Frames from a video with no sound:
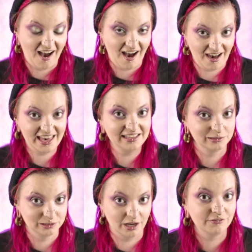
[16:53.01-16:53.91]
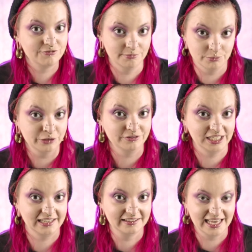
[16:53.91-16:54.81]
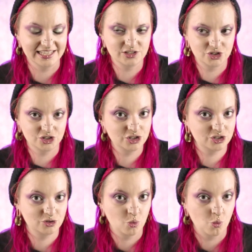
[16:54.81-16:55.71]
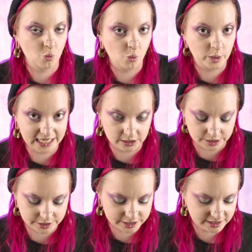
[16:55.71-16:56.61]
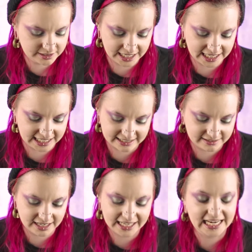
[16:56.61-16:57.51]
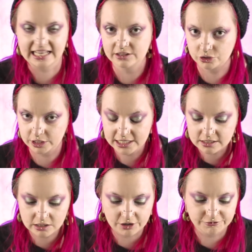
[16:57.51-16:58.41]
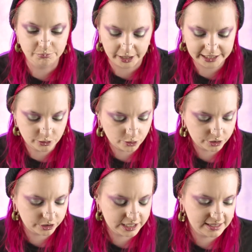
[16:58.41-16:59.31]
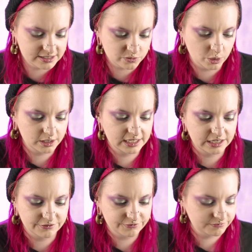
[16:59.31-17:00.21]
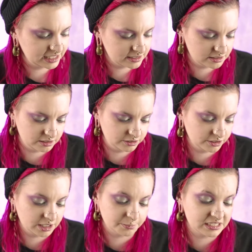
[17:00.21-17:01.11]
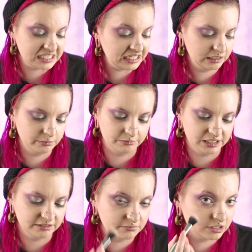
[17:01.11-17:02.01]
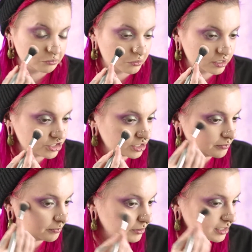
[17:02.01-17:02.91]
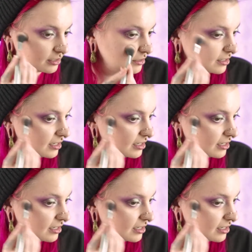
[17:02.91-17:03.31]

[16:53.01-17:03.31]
I love the movie. It's just weird. And again, there is a lot of body horror in this one. If that's not your cup of tea, maybe don't watch it, but...